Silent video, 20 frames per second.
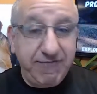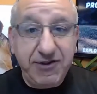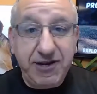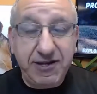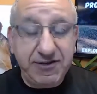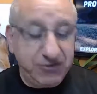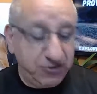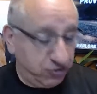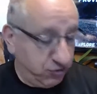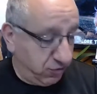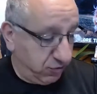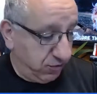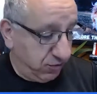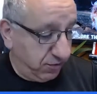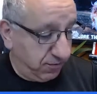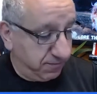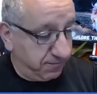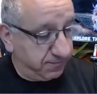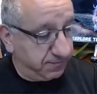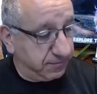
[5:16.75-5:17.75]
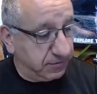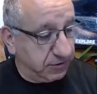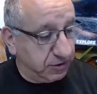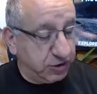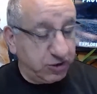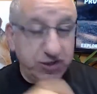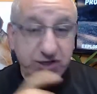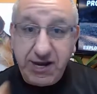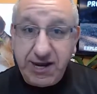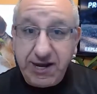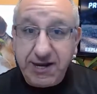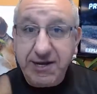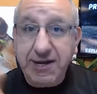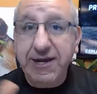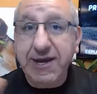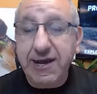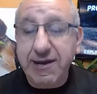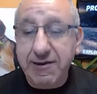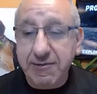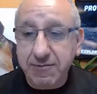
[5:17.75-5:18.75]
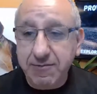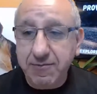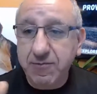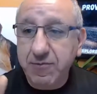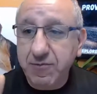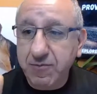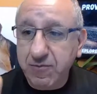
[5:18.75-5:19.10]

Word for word: Yes, so today, again,